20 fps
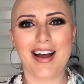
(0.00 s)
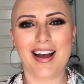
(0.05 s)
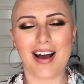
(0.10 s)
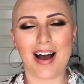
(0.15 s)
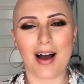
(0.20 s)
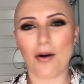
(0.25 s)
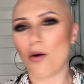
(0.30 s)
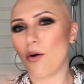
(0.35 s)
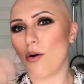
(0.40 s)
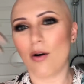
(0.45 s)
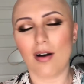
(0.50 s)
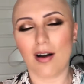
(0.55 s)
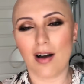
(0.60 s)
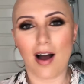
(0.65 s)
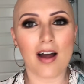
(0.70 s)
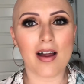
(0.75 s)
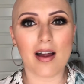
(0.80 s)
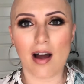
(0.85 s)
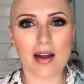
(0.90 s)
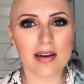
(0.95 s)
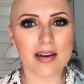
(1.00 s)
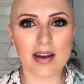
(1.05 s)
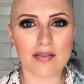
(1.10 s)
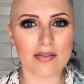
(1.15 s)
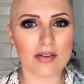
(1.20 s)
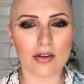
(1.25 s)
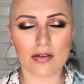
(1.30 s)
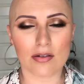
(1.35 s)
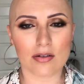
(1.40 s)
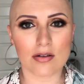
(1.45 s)
Or I
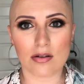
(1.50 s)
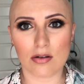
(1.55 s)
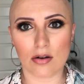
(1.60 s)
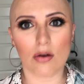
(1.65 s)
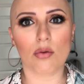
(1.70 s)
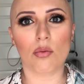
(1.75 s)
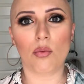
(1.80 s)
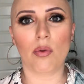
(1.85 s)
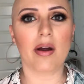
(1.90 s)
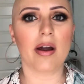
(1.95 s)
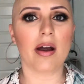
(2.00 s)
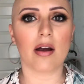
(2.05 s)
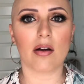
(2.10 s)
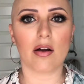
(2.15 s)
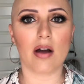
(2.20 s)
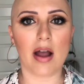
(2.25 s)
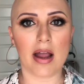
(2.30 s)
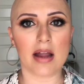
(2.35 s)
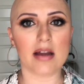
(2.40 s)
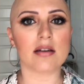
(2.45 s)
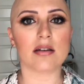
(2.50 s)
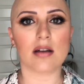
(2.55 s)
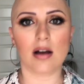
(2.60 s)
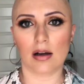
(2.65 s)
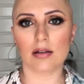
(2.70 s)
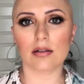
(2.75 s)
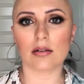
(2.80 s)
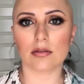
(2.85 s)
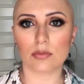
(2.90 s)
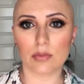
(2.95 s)
never not wear a
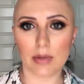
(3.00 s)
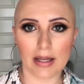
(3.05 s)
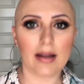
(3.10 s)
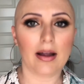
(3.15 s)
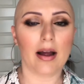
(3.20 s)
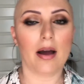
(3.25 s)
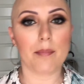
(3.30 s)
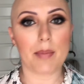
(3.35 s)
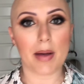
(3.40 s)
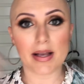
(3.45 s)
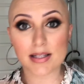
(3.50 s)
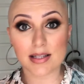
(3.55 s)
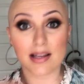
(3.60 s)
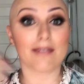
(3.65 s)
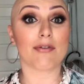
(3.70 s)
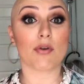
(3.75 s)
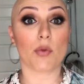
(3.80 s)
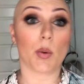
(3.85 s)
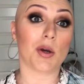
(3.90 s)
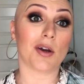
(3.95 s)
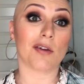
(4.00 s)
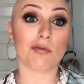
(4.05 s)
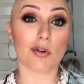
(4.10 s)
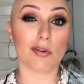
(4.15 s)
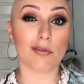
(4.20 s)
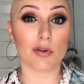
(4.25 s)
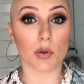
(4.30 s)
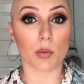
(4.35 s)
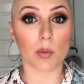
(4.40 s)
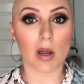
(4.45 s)
nylon wig cap except for when I'm
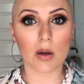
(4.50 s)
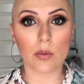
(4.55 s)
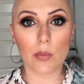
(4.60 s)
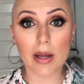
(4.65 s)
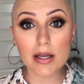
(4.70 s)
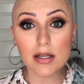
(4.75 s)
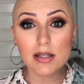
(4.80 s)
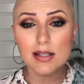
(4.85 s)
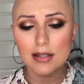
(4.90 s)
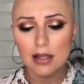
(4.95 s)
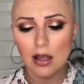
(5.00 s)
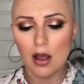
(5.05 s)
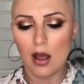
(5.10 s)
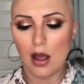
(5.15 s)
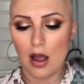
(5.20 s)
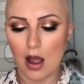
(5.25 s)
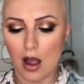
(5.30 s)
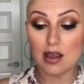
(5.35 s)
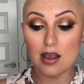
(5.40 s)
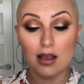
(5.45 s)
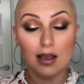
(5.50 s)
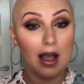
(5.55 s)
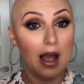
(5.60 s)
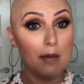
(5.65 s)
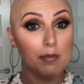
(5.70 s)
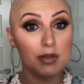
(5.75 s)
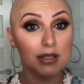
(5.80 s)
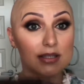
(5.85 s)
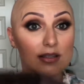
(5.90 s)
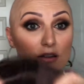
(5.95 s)
reviewing wigs. The
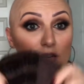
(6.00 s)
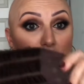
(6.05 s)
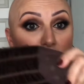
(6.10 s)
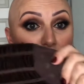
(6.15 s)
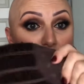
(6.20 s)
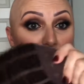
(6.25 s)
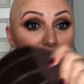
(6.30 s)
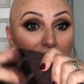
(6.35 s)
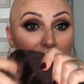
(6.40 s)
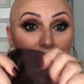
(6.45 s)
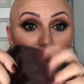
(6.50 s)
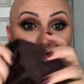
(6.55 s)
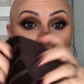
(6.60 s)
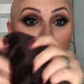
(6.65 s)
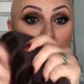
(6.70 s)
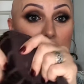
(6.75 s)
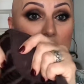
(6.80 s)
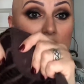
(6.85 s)
cap itself is really lovely.